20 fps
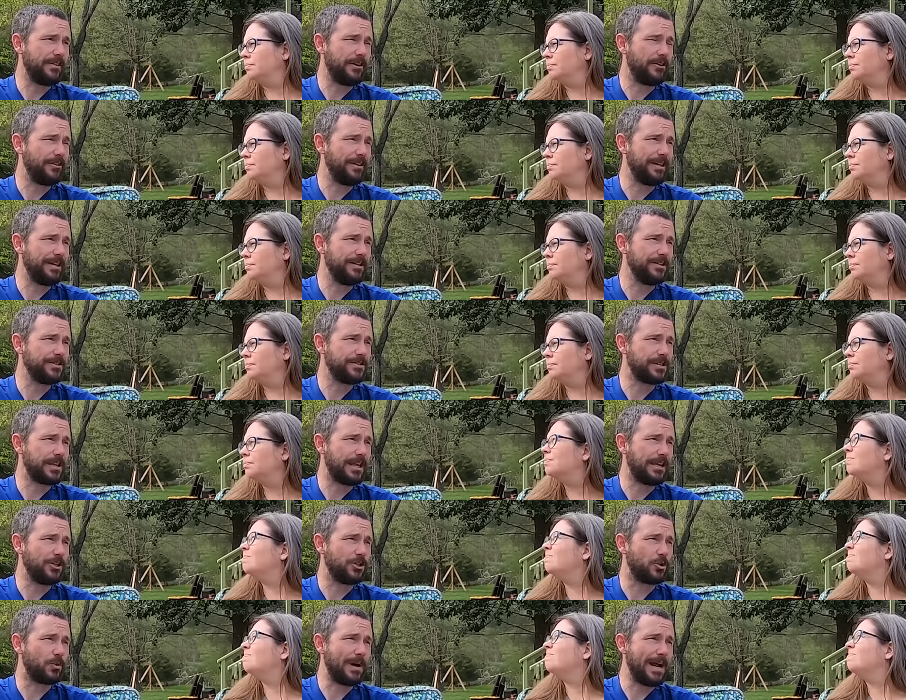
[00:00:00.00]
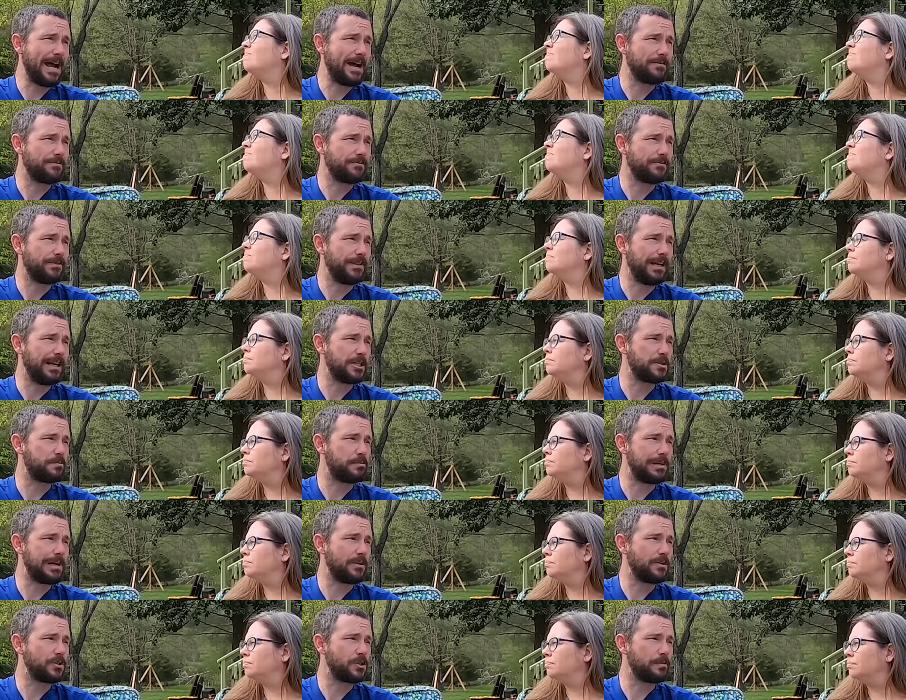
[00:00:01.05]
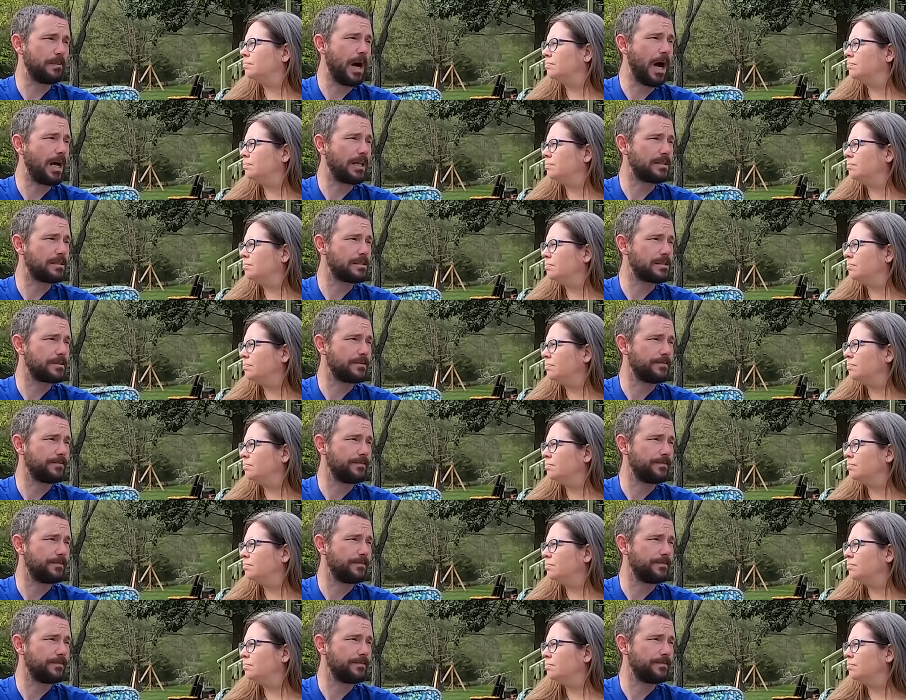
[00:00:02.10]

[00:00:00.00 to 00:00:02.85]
Speaker 1: there is a giraffe that has brown spots,